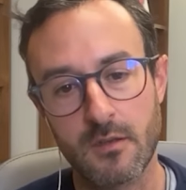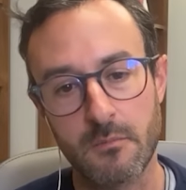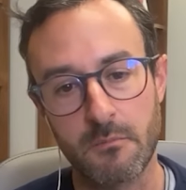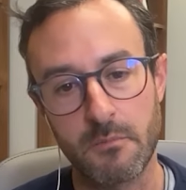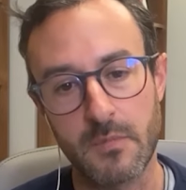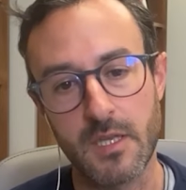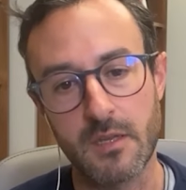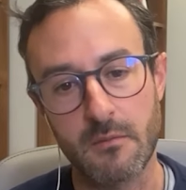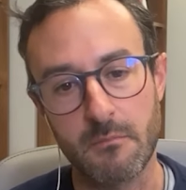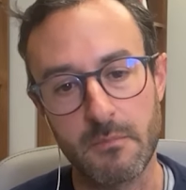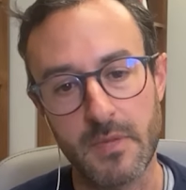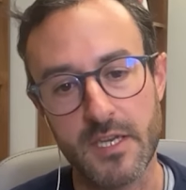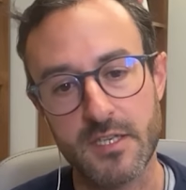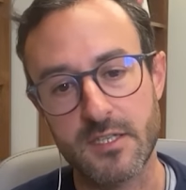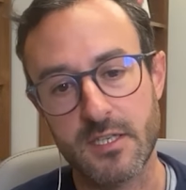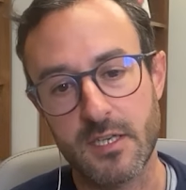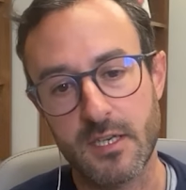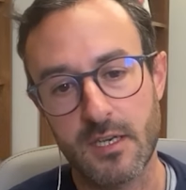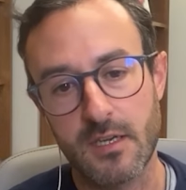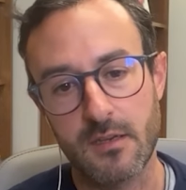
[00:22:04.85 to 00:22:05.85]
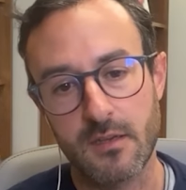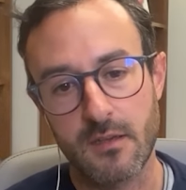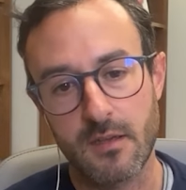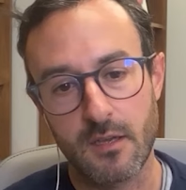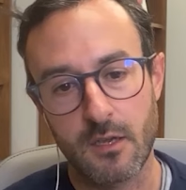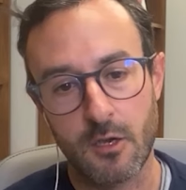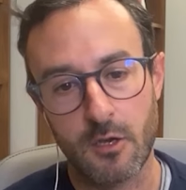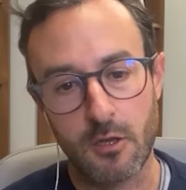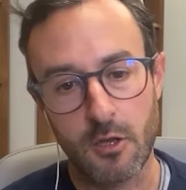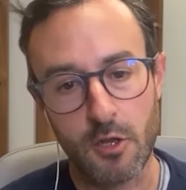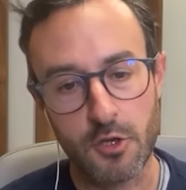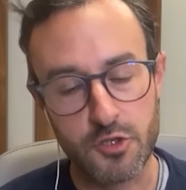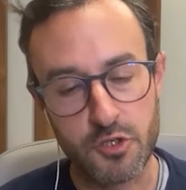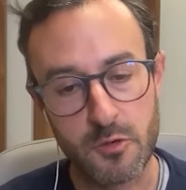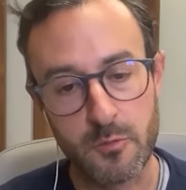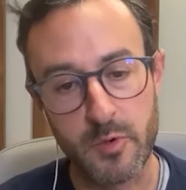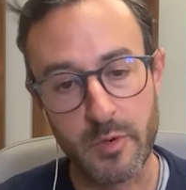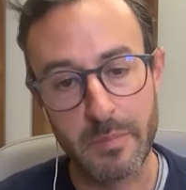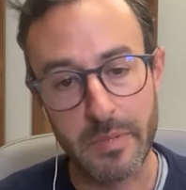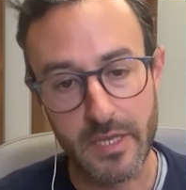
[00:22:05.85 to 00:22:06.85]
mixing
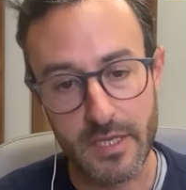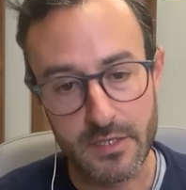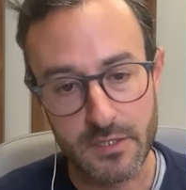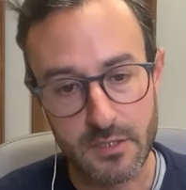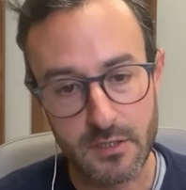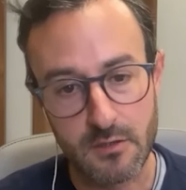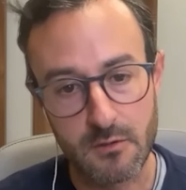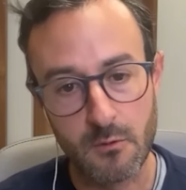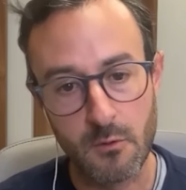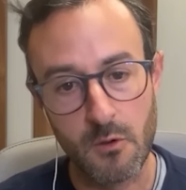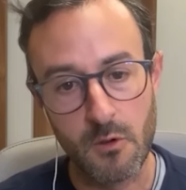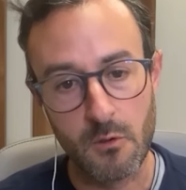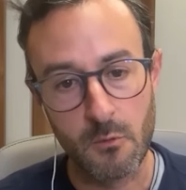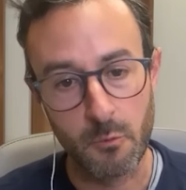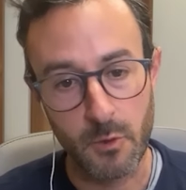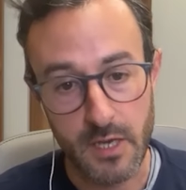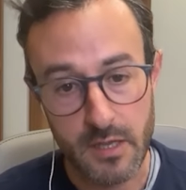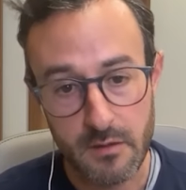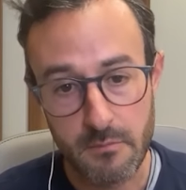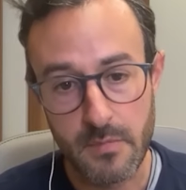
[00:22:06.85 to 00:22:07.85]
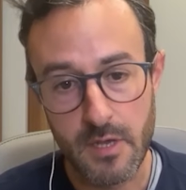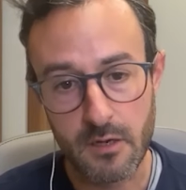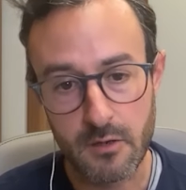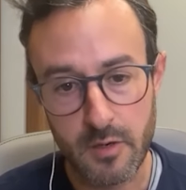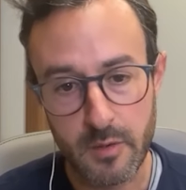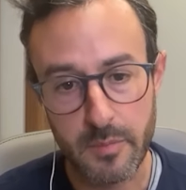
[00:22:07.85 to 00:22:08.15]
colostrum replacer with milk